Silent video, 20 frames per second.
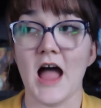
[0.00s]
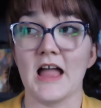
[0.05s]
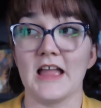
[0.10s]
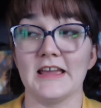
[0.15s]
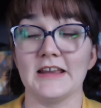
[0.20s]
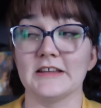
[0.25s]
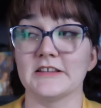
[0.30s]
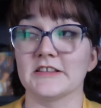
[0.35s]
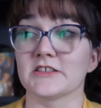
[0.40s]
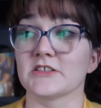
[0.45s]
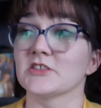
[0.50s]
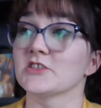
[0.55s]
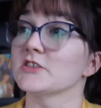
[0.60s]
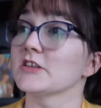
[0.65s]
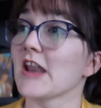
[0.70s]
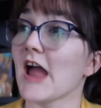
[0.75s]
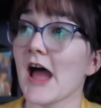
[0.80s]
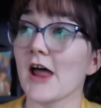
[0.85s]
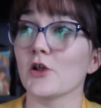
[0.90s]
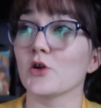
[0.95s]
It is
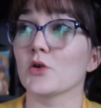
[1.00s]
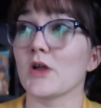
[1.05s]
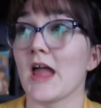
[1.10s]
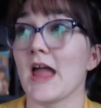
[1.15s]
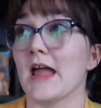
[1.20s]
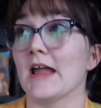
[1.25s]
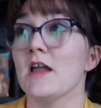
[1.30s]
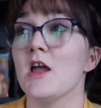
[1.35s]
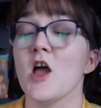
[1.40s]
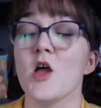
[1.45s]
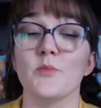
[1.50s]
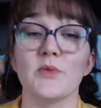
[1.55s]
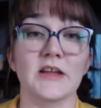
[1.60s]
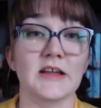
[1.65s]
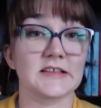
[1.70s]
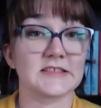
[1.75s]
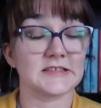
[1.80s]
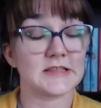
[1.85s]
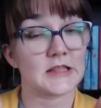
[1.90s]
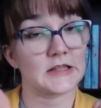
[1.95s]
not okay,
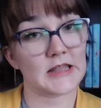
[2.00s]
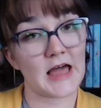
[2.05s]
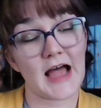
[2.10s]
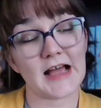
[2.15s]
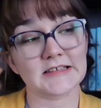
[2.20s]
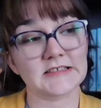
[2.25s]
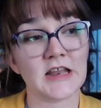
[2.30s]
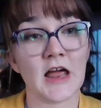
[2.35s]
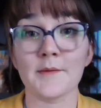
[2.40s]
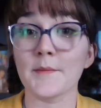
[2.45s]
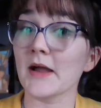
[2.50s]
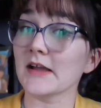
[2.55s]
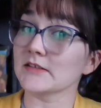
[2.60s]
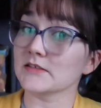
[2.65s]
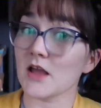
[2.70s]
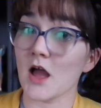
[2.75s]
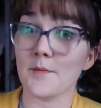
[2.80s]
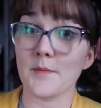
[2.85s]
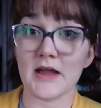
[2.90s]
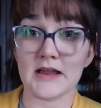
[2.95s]
because the last time I
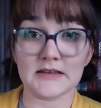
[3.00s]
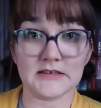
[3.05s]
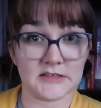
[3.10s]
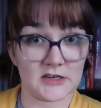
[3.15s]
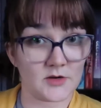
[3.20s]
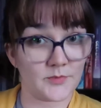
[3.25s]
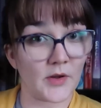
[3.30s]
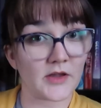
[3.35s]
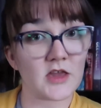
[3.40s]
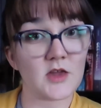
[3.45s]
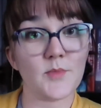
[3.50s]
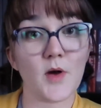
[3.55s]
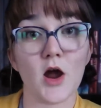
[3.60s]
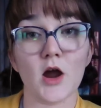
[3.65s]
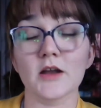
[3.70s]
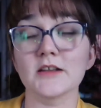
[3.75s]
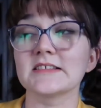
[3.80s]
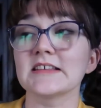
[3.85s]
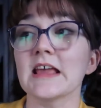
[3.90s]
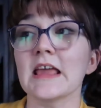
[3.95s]
saw my dear Bucky
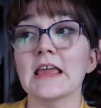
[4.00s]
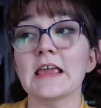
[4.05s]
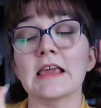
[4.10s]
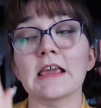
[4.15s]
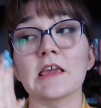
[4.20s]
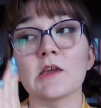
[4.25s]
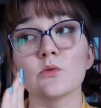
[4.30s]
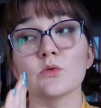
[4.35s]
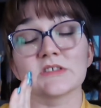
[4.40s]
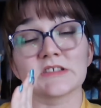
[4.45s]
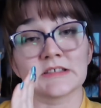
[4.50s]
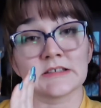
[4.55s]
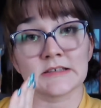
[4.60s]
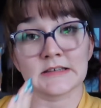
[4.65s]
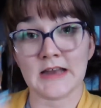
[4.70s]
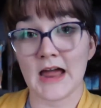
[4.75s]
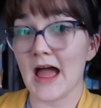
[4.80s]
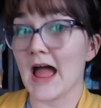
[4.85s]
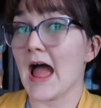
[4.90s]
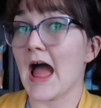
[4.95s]
Barnes, he was not